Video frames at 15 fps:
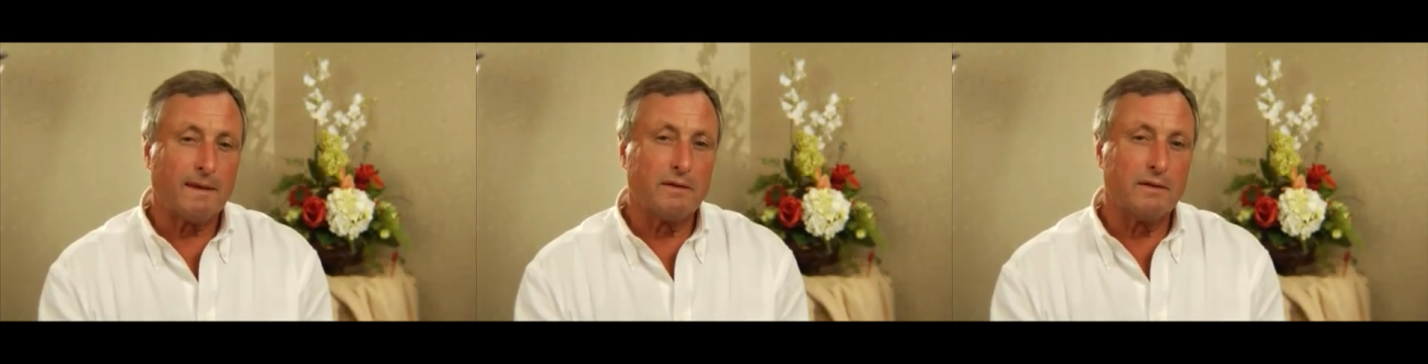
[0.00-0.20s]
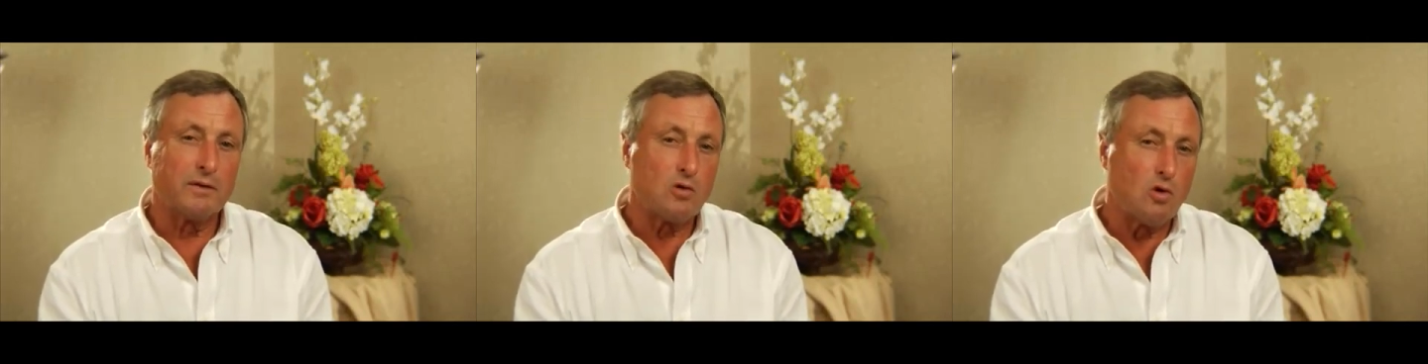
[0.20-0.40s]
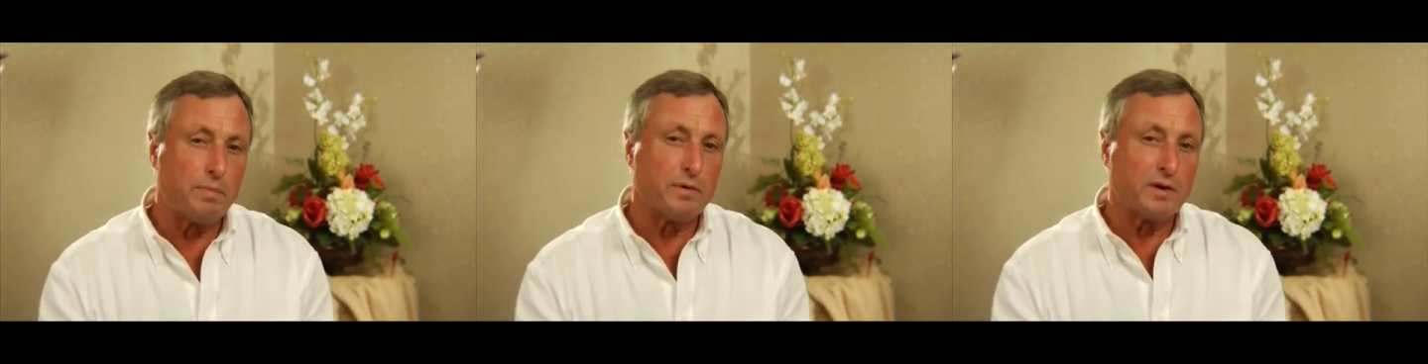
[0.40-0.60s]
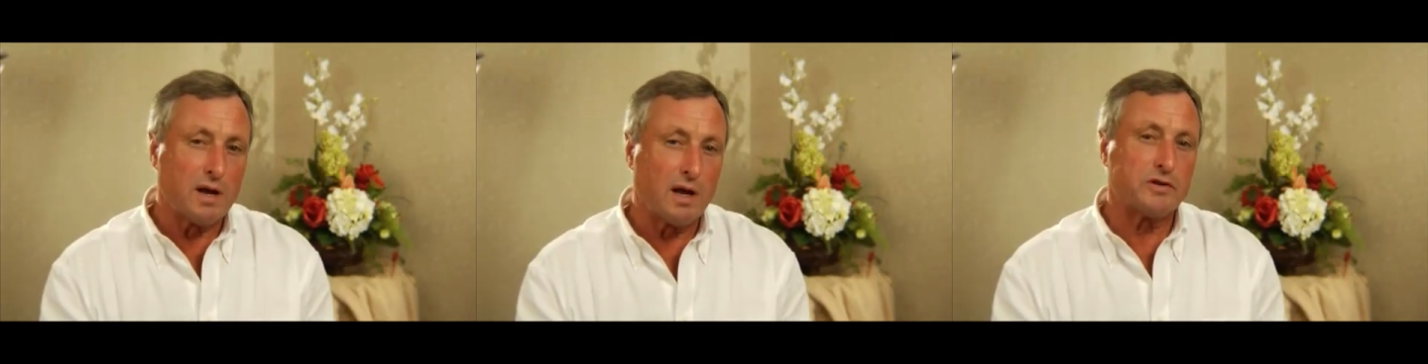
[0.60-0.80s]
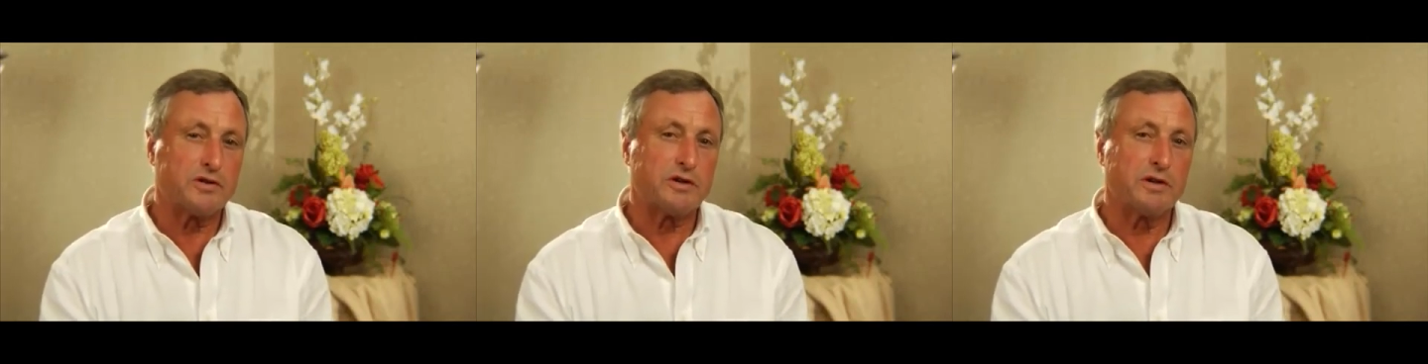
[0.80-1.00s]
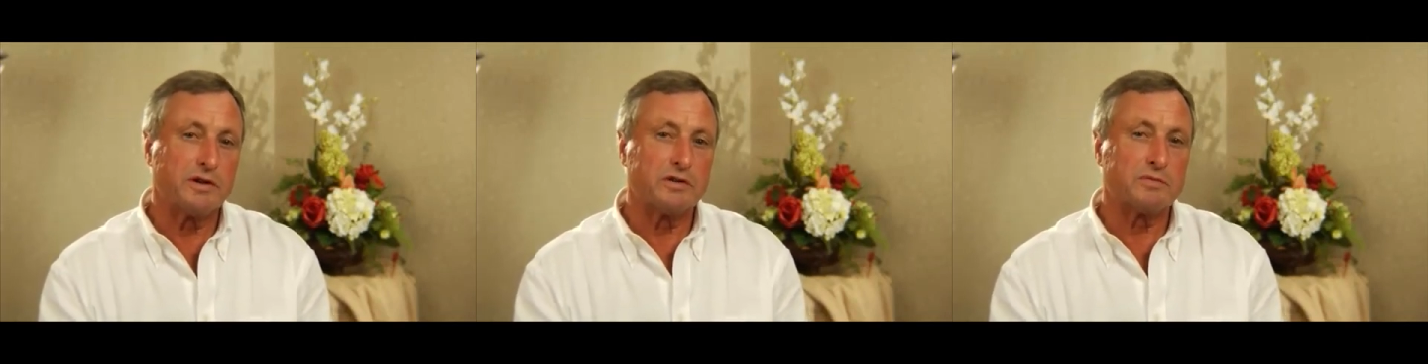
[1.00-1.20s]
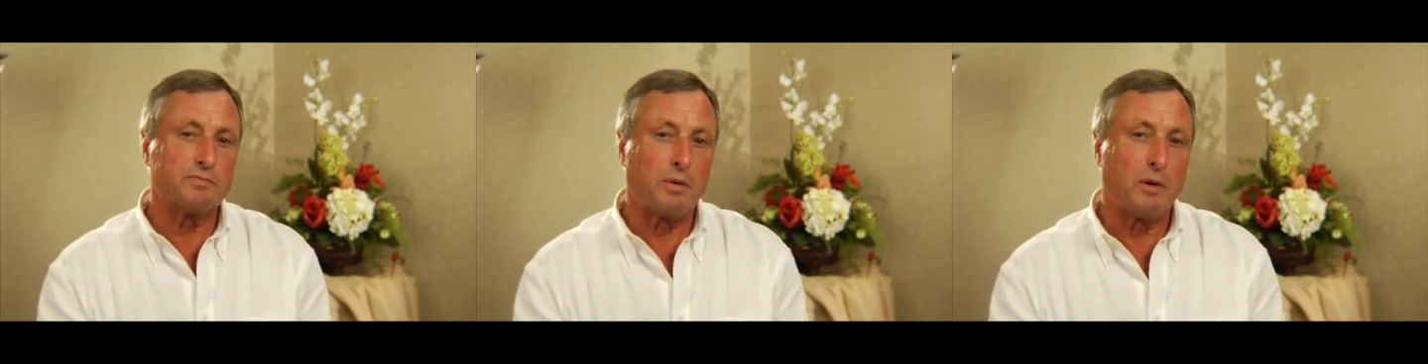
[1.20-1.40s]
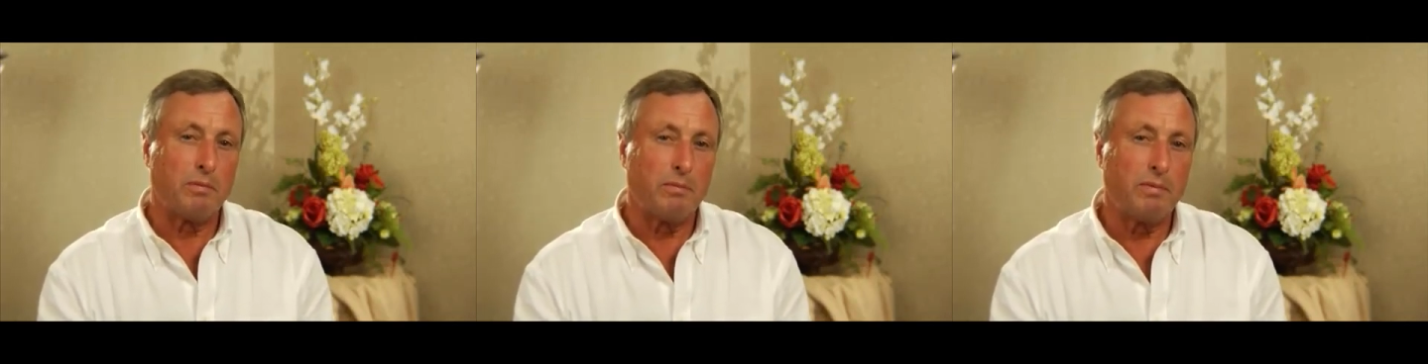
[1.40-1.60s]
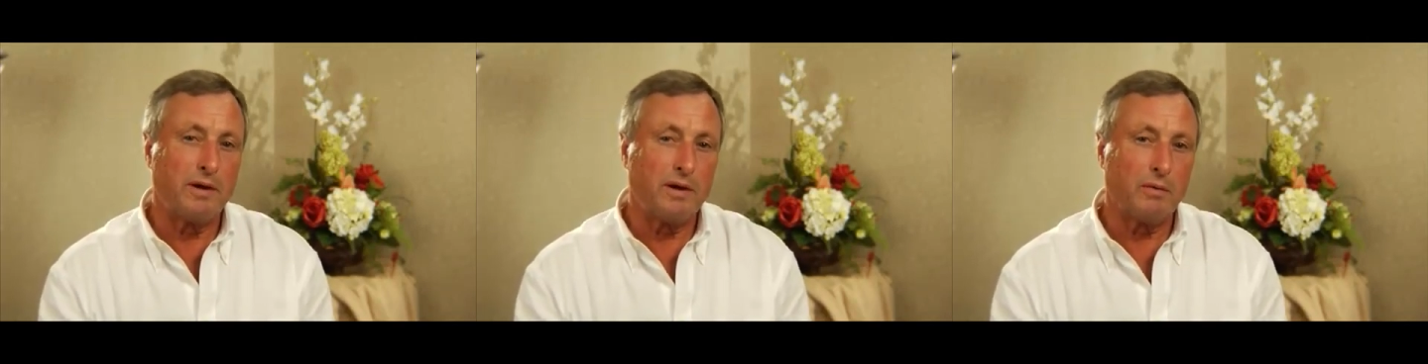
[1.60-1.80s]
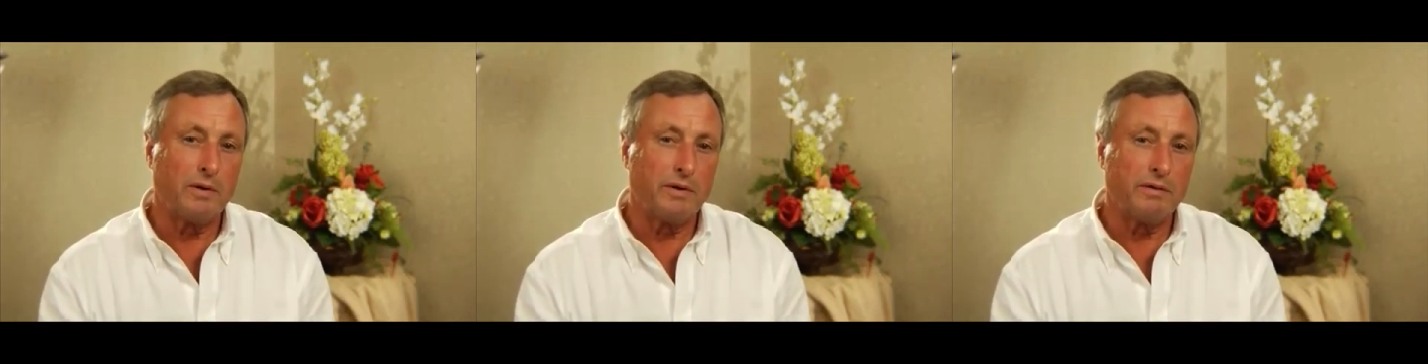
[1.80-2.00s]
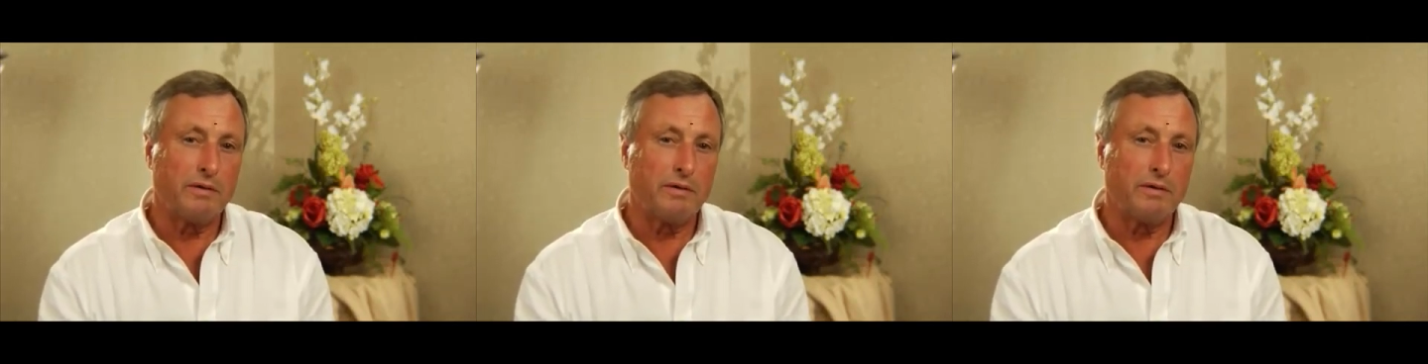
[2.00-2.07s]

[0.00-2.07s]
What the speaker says: and that corporate culture is probably one